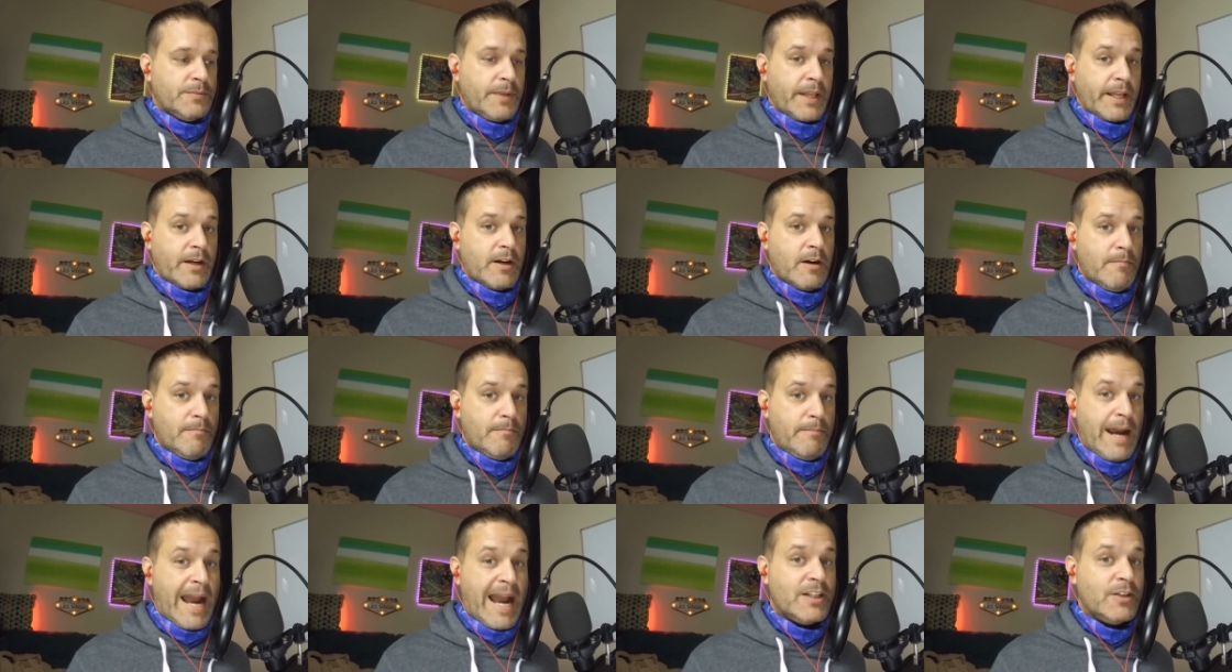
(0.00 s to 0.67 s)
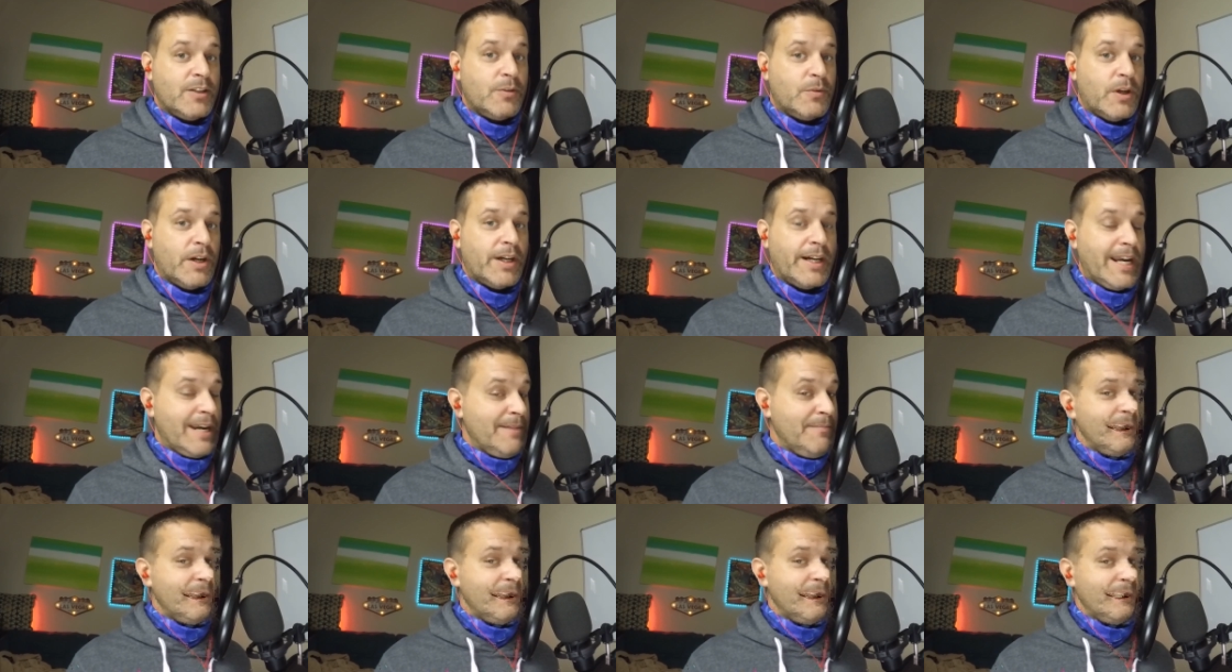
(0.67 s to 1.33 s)
as when they come back to work,
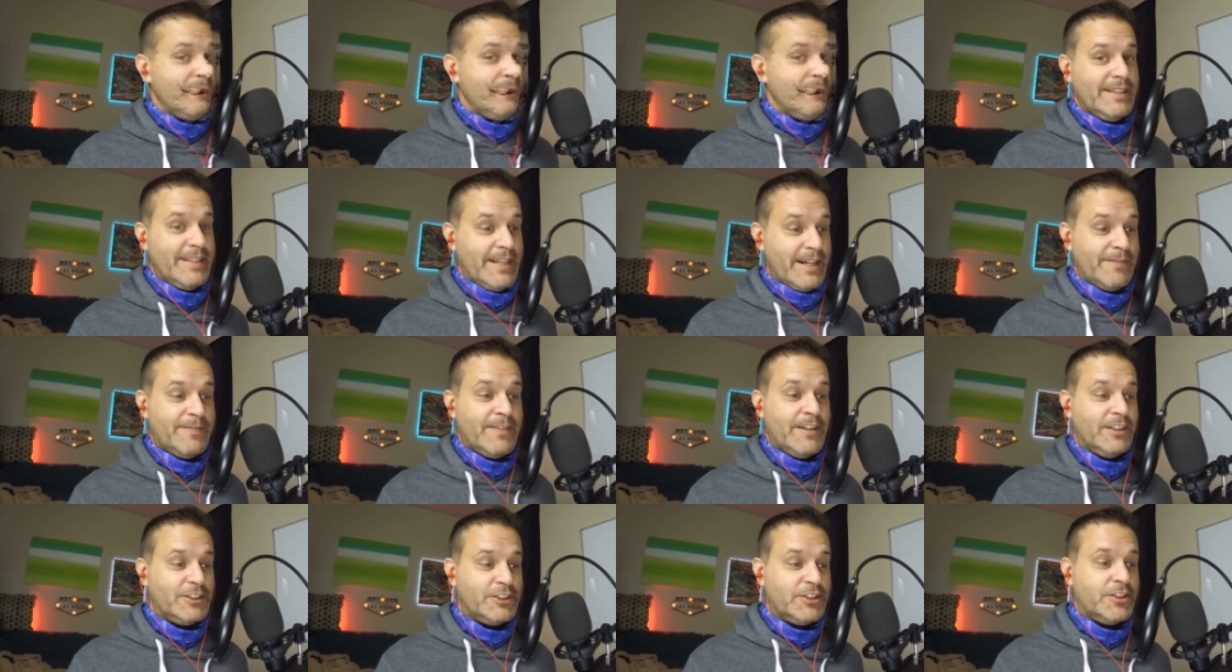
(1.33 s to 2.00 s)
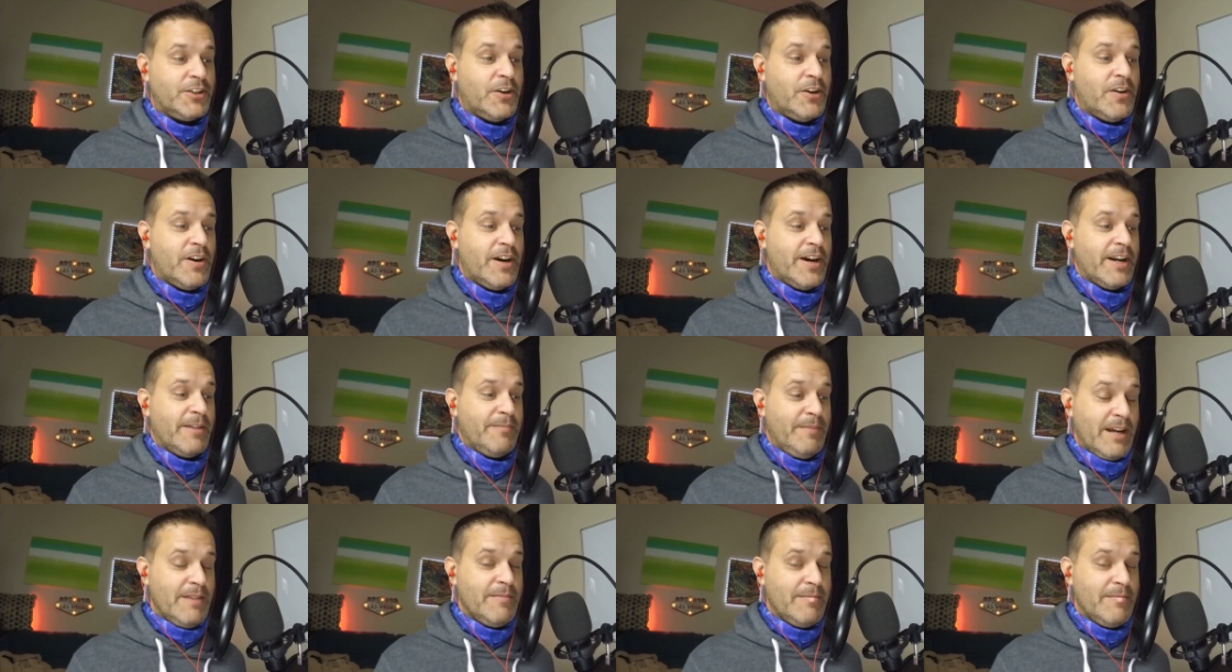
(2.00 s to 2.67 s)
it may be a different story.
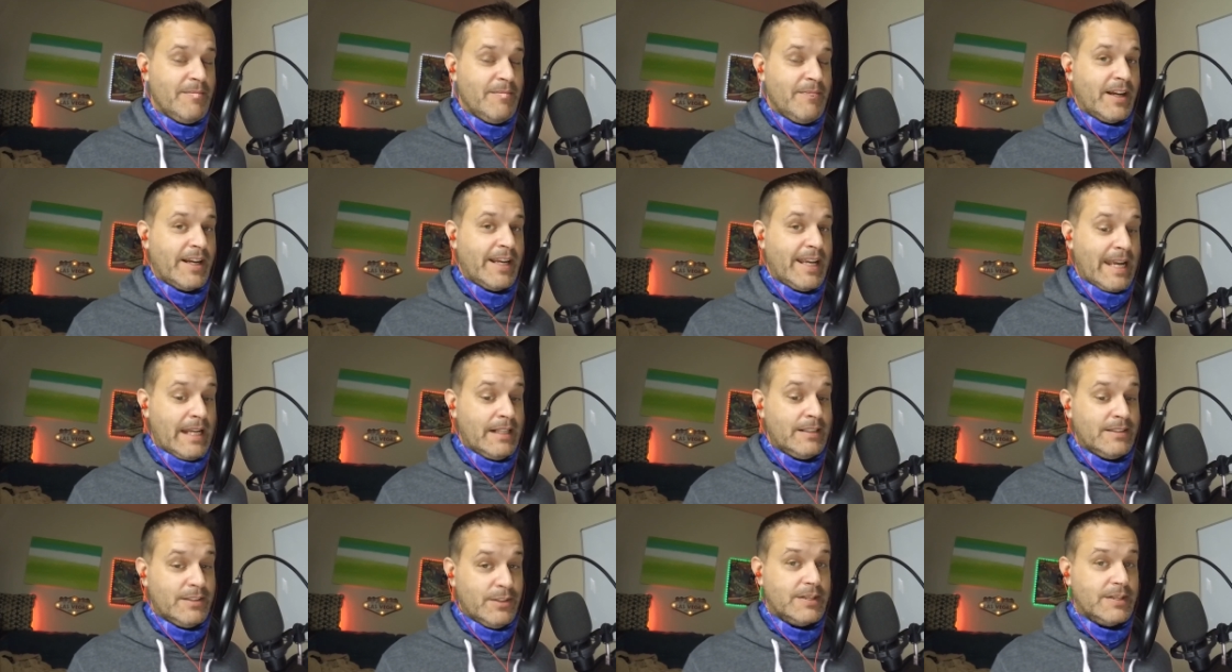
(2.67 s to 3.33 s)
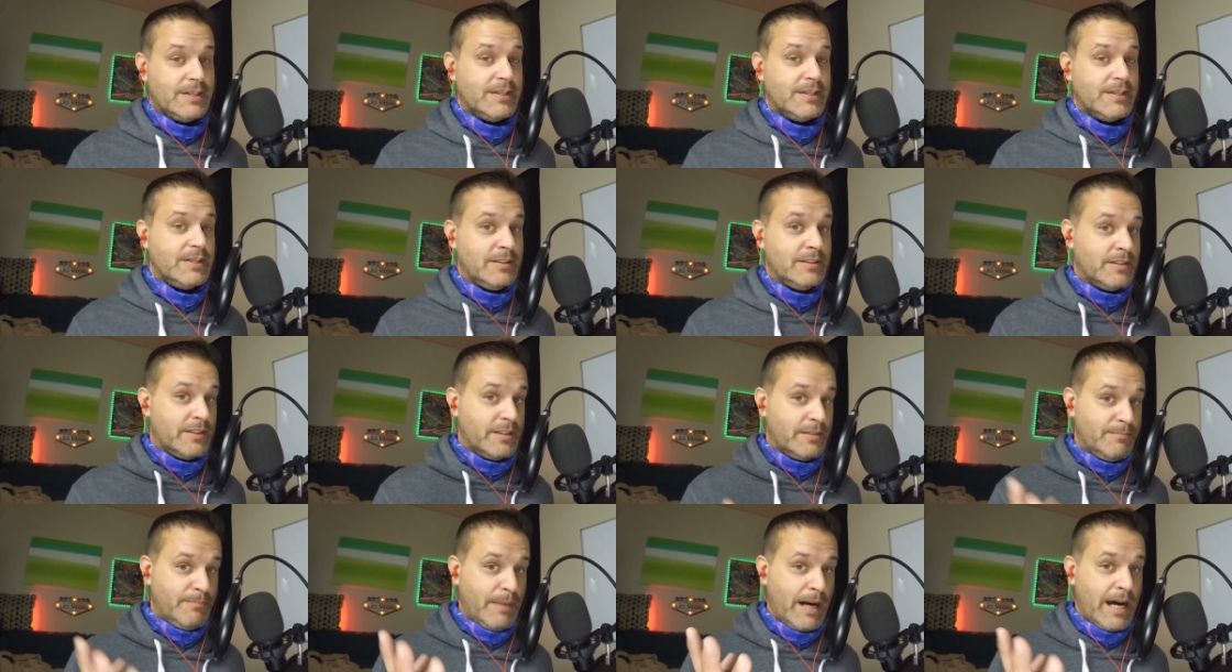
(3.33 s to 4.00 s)
It may be like, hey, Susan
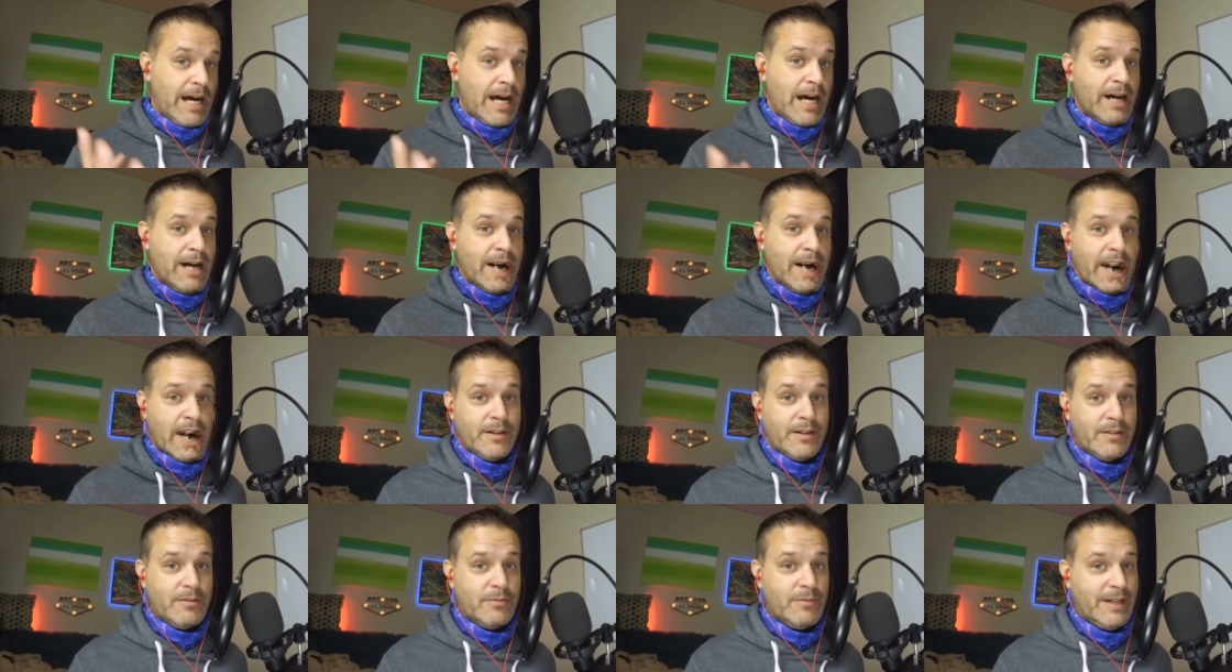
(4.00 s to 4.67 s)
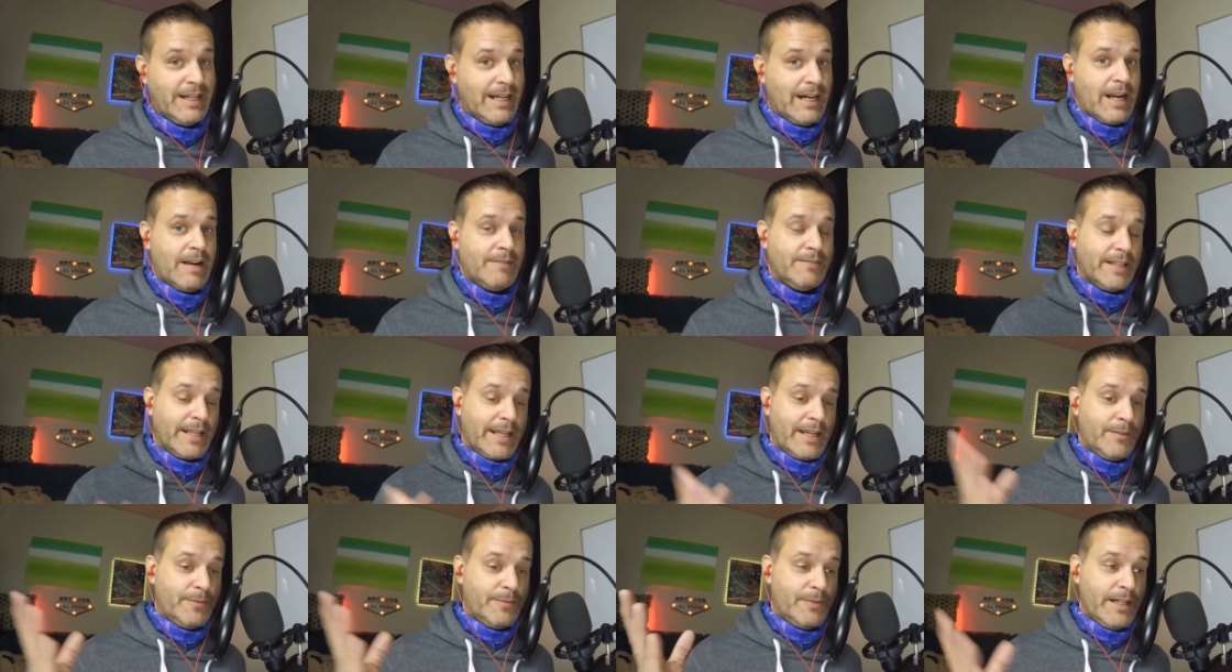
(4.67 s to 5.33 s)
or Bob, you know, we're going to have
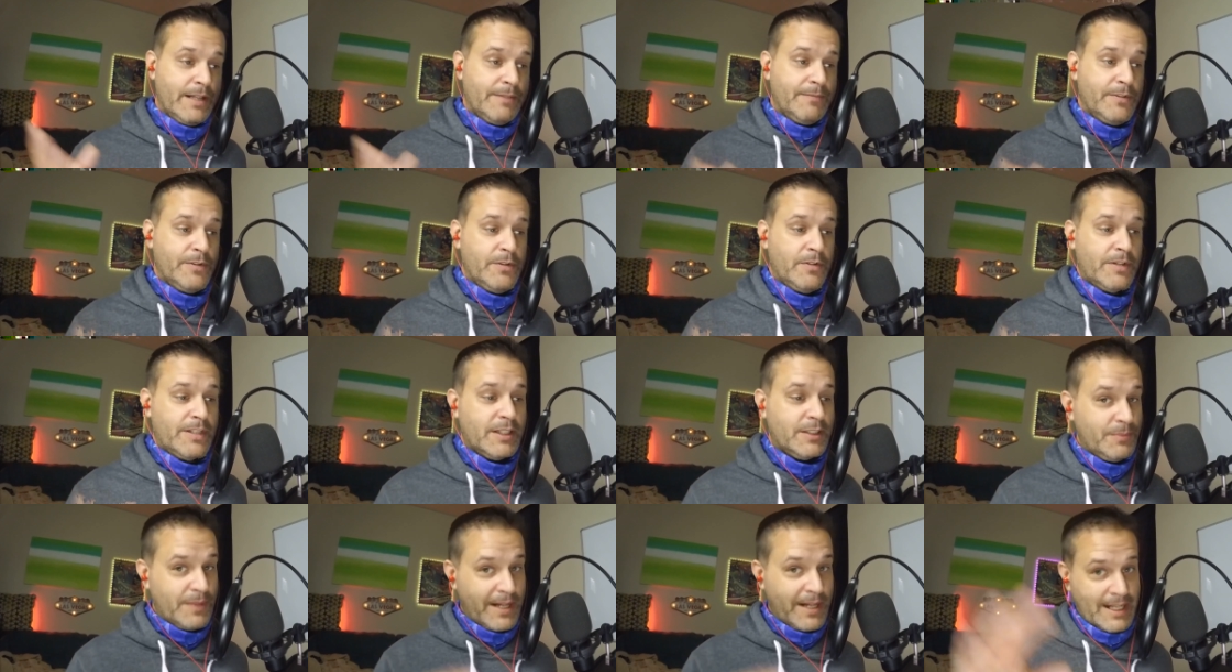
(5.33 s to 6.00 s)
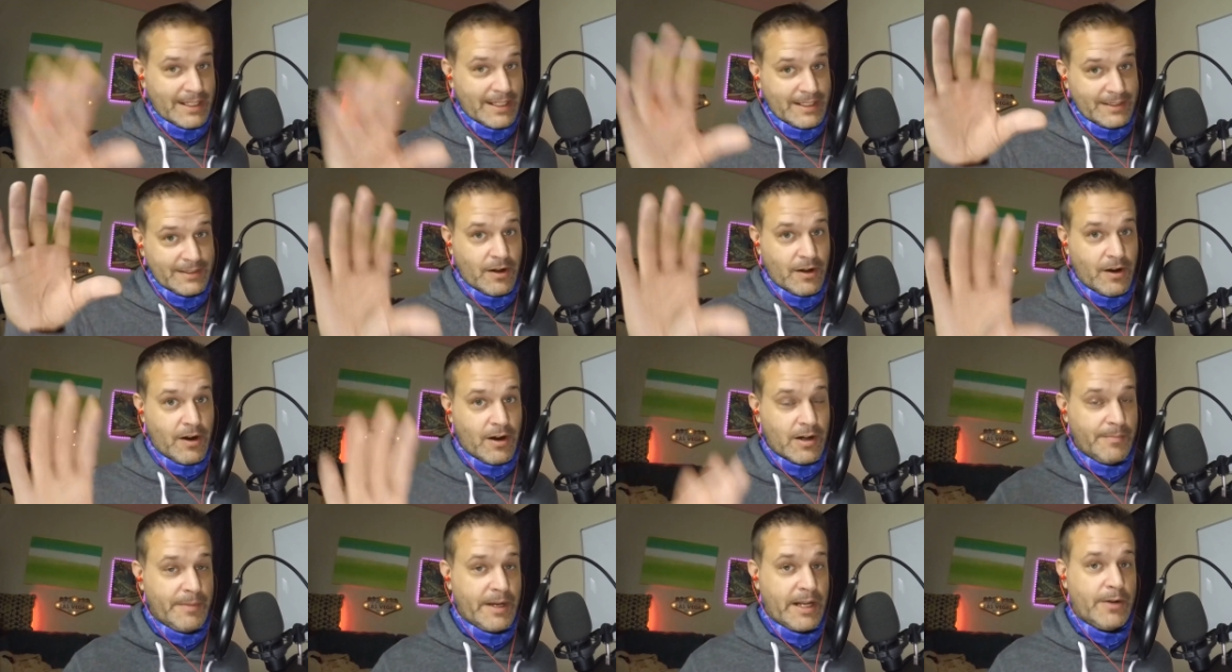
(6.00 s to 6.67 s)
to get rid of you because we got this
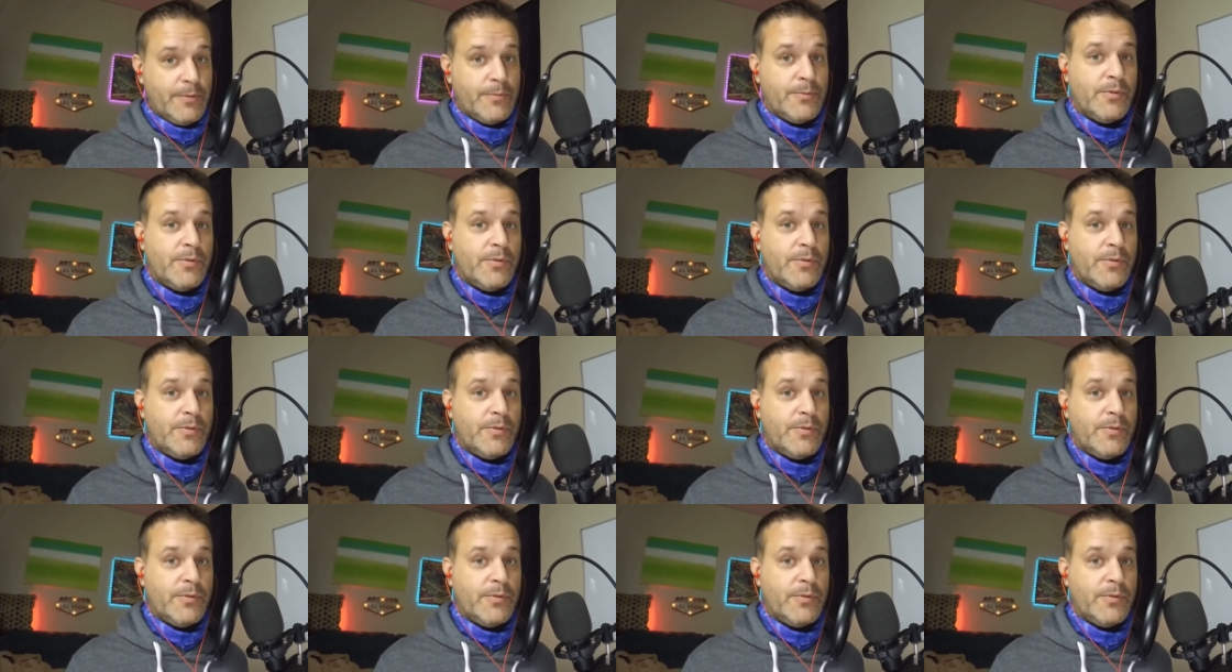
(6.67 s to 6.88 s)
automated